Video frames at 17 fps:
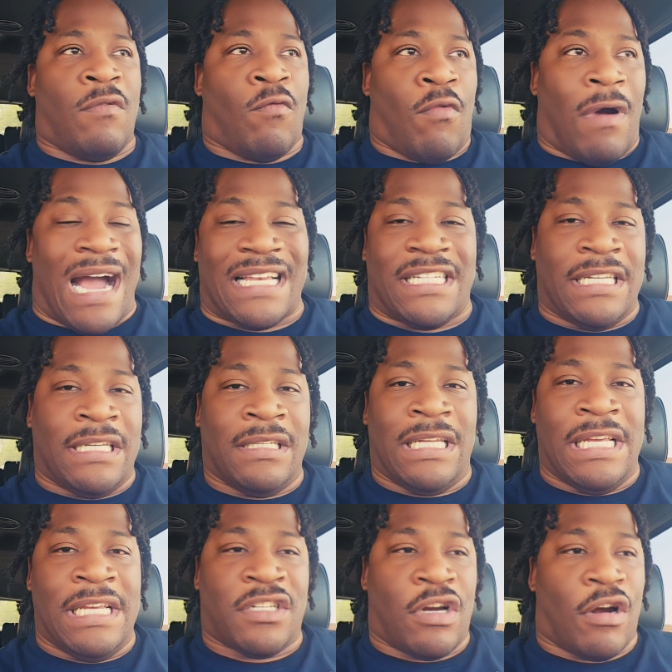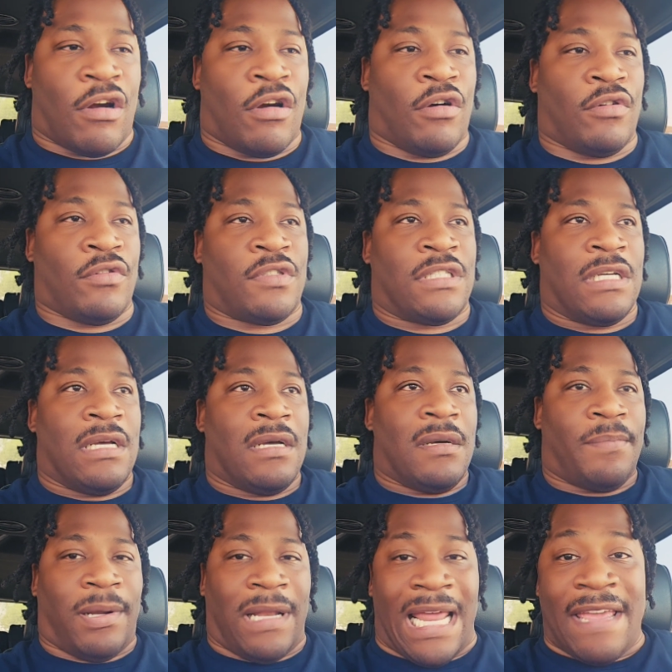watching these girls
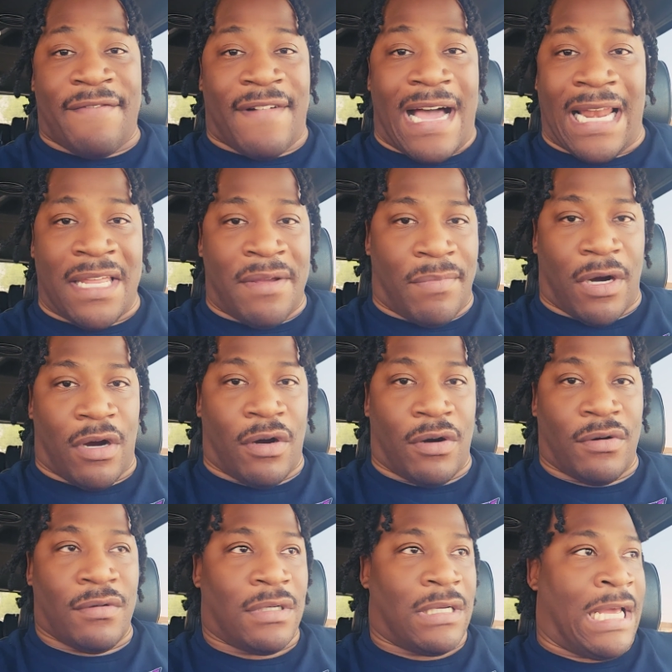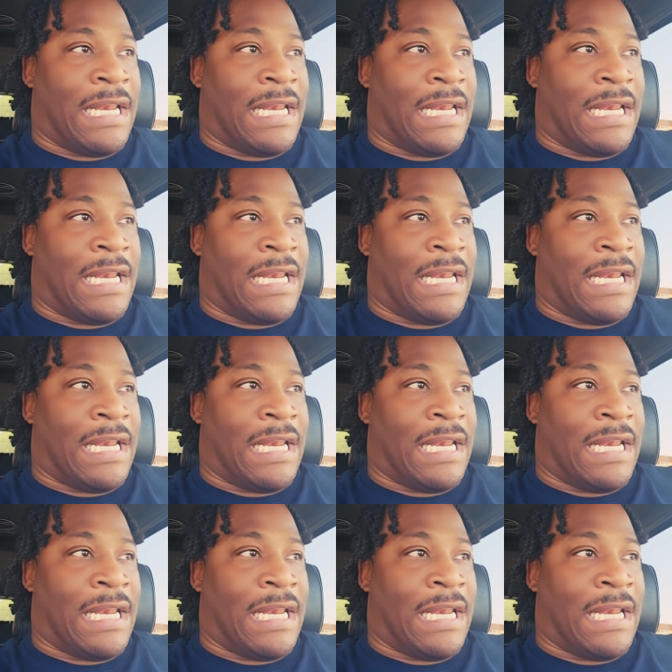play volleyball